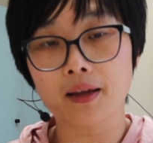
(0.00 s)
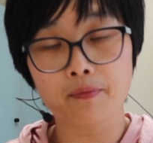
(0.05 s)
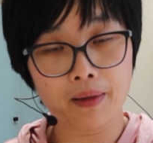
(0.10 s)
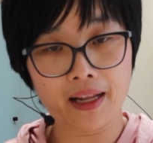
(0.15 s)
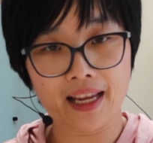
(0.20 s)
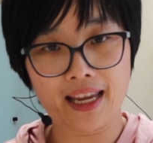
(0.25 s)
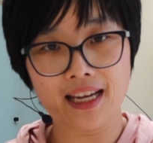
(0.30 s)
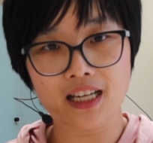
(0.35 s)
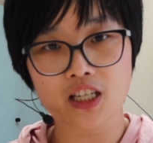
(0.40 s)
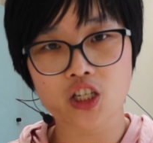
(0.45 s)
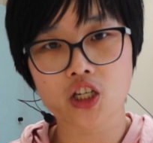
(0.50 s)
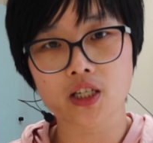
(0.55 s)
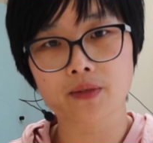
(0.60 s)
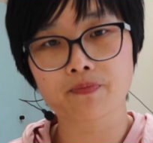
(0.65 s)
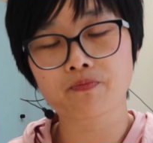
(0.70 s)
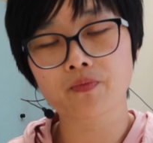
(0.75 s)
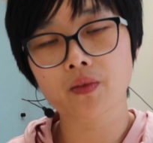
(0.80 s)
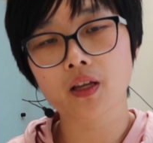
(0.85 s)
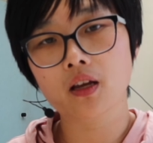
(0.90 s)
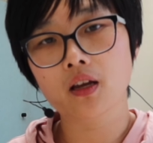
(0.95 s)

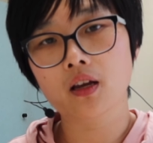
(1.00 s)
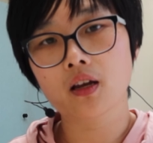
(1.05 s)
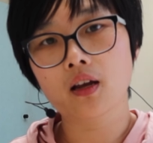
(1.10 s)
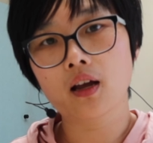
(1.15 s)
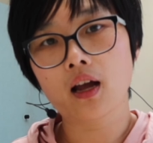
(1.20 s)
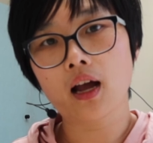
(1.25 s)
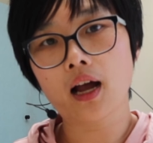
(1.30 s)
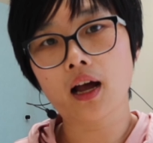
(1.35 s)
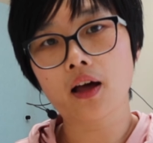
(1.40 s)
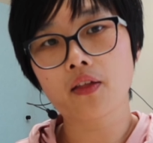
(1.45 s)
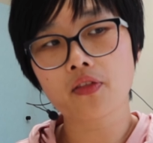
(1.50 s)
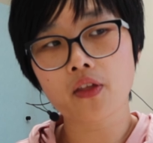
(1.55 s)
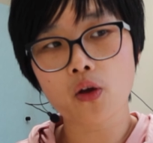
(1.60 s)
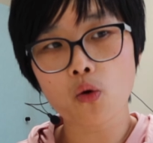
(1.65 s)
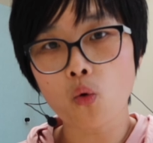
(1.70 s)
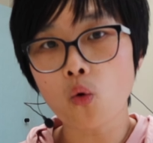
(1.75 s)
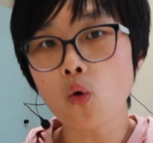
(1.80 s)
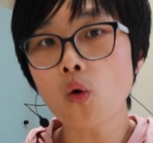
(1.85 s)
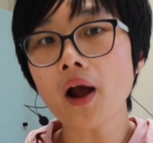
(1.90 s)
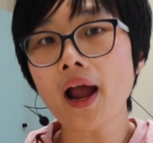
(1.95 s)
implication. They
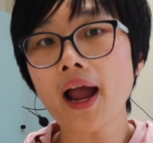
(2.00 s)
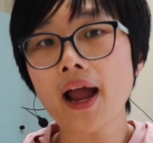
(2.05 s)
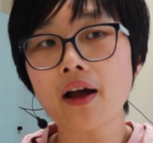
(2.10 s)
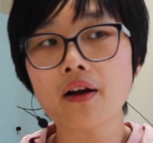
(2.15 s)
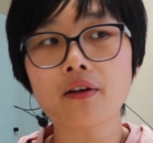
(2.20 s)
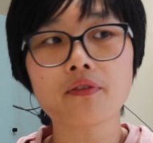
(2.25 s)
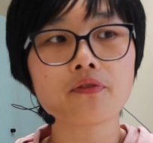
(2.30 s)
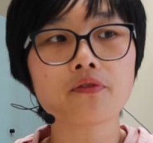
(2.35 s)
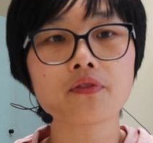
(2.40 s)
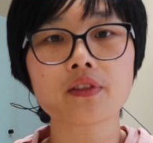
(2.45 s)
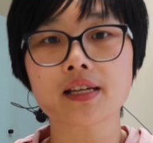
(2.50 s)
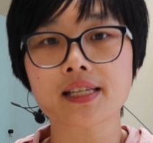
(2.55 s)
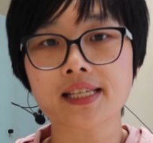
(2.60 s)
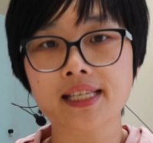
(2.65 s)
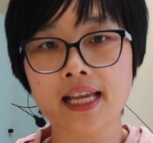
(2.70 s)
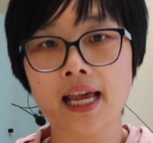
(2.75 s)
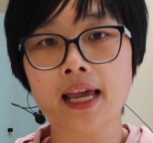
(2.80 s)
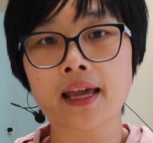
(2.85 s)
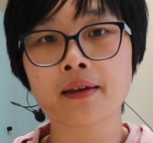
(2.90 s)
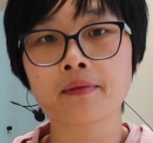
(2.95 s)
all have the
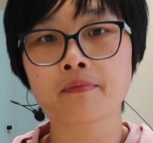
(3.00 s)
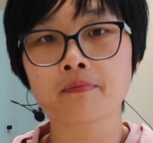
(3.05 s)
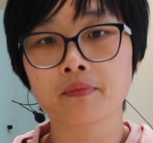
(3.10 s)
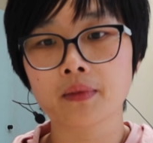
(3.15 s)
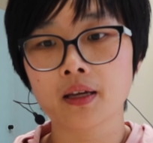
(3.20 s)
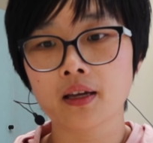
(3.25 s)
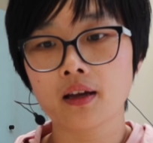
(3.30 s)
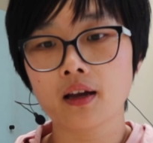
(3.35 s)
same